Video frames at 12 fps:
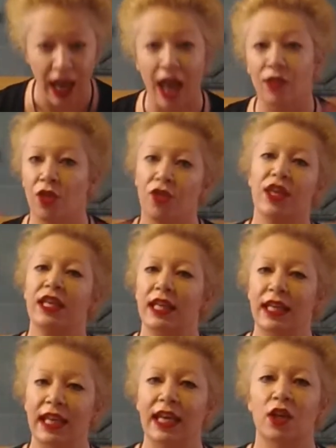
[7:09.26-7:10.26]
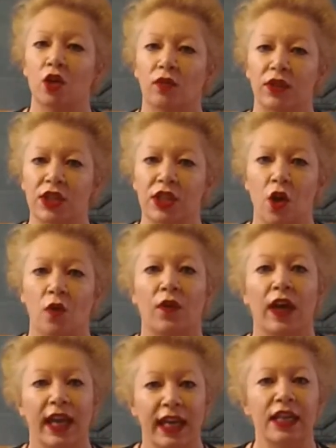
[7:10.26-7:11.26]
and thinking in and of itself
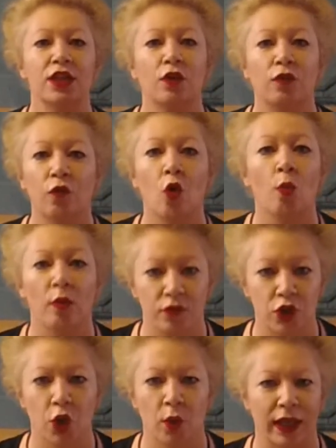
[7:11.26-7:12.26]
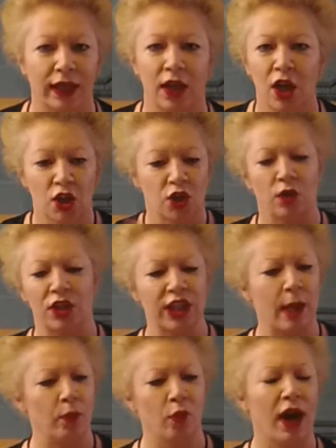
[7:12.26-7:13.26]
is a form of doing. So the
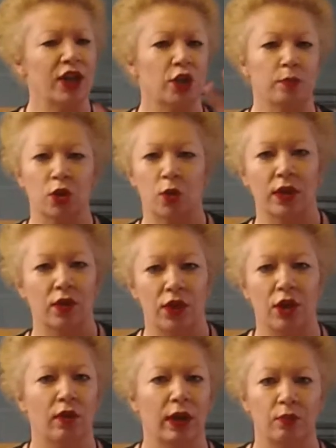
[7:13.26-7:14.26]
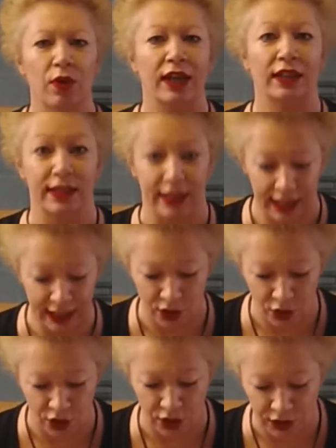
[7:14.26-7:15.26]
separation between theory and practice
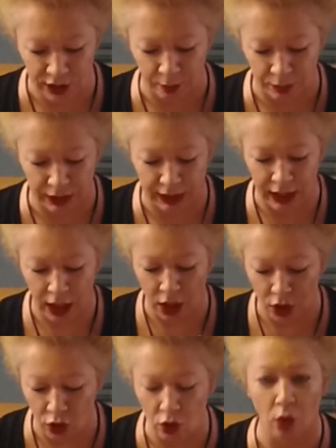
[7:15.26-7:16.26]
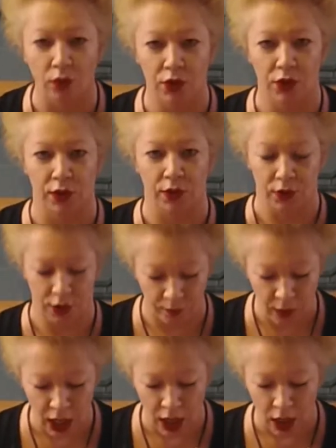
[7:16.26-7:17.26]
is just simply nonsense.
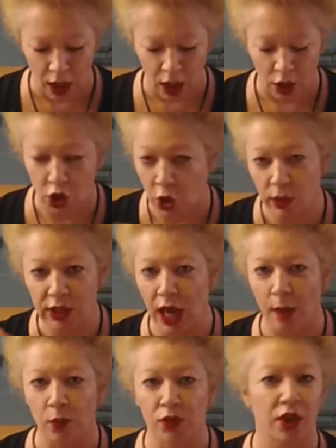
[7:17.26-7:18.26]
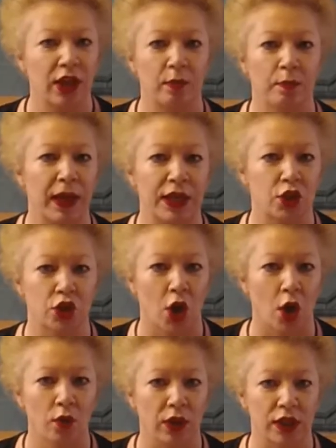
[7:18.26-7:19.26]
Two examples I think best
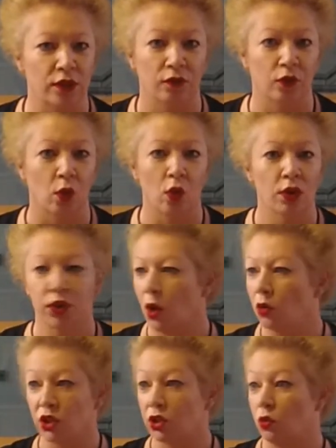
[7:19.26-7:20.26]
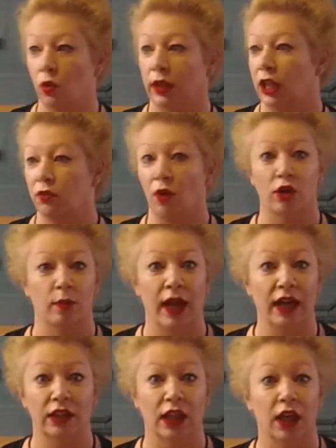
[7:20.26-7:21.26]
show this flaw, so I'll just quickly throw them
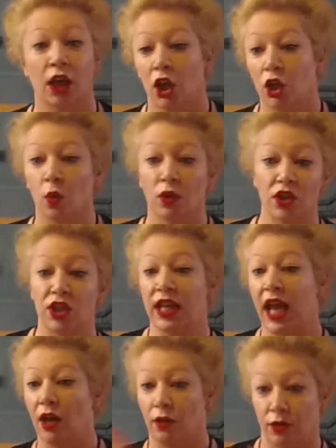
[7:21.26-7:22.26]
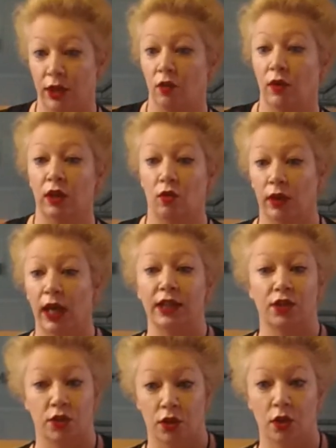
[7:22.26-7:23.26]
out there. You want to see how theory
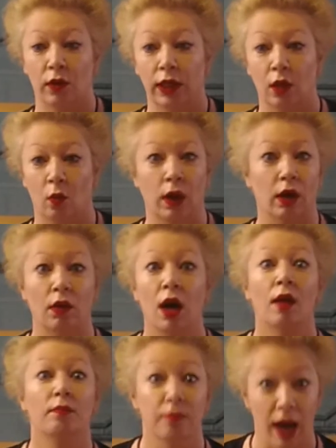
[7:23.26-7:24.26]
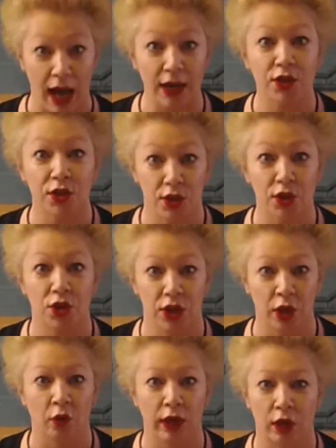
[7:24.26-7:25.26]
creates doing? Well, Marxist
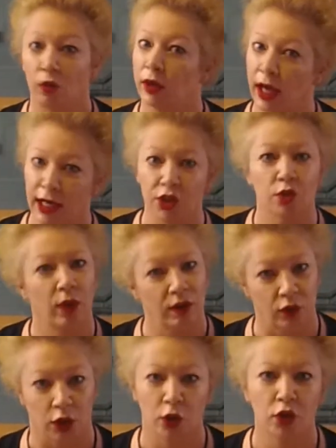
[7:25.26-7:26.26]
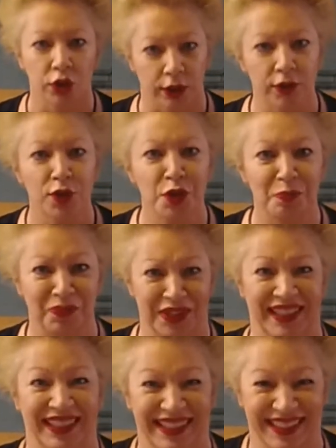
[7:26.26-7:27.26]
theory creates revolutions,
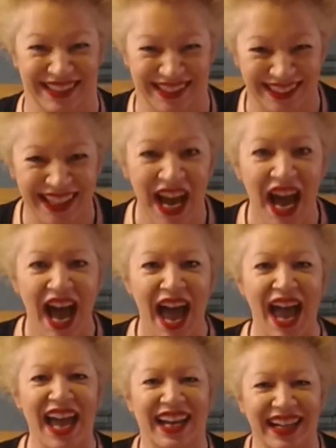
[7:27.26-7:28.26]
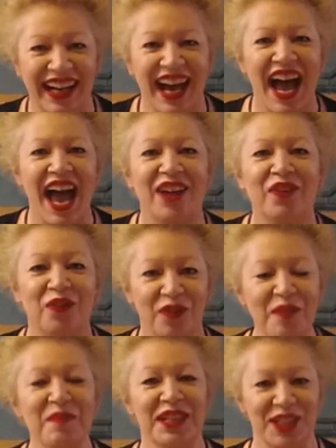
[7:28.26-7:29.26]
and
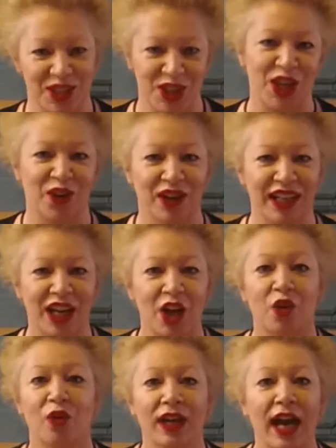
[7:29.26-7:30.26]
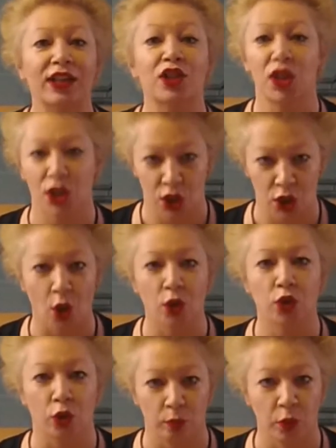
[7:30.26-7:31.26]
feminist theory creates
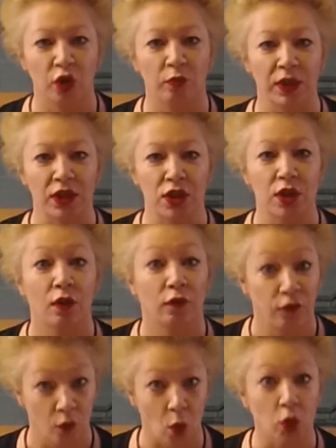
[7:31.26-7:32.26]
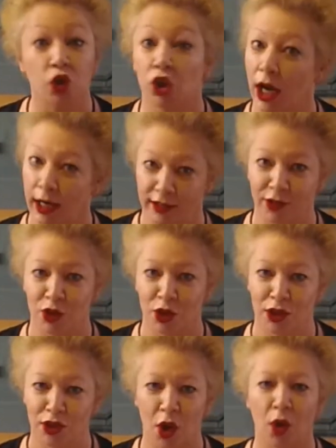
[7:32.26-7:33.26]
social movements for
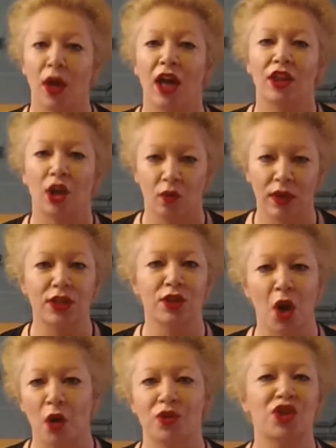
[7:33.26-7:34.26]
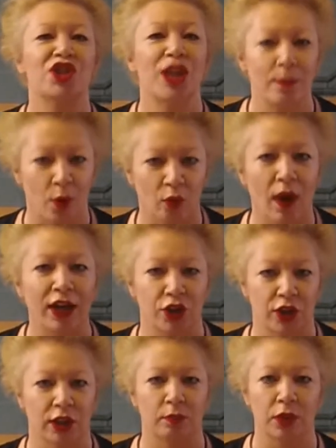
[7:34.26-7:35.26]
change. So there is no
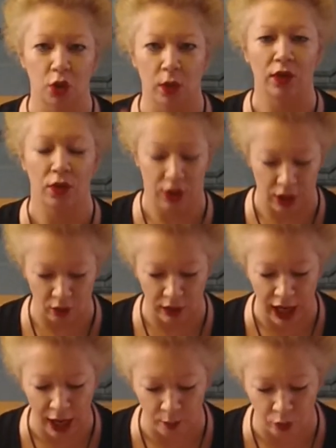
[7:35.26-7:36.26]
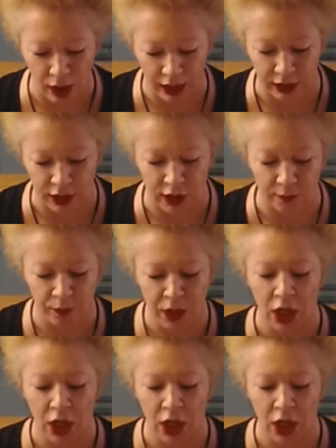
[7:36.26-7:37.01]
separation between theory and practice.